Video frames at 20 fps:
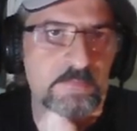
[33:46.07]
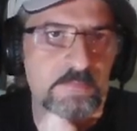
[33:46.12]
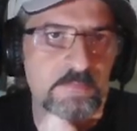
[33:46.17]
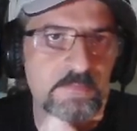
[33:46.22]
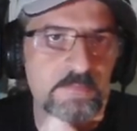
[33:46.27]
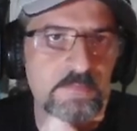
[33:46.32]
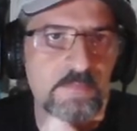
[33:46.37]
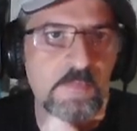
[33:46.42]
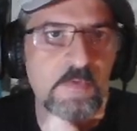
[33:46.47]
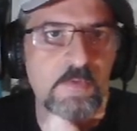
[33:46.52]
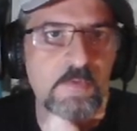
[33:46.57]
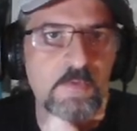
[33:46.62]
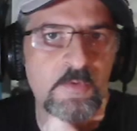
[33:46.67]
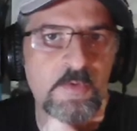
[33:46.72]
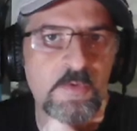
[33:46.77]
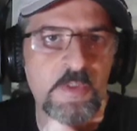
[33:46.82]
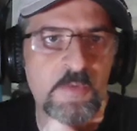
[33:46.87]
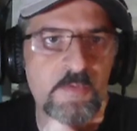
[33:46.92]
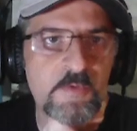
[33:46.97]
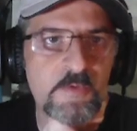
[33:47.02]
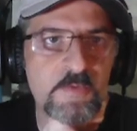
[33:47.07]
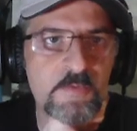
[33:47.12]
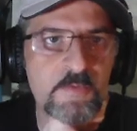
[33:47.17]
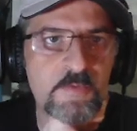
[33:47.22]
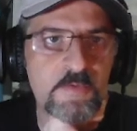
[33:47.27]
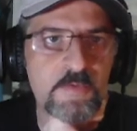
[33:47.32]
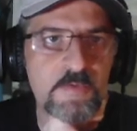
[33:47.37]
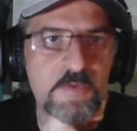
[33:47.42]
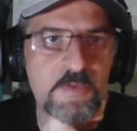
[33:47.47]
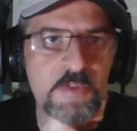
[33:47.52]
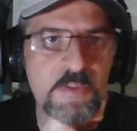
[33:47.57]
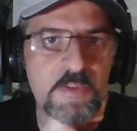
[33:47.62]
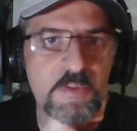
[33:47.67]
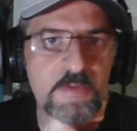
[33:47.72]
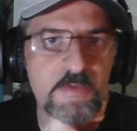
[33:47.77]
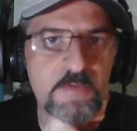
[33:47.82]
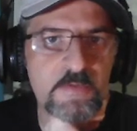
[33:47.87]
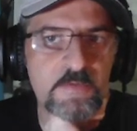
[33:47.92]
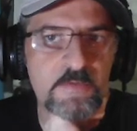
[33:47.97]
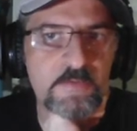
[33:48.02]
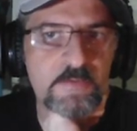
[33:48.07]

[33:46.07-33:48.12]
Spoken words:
Although I will lose the chance to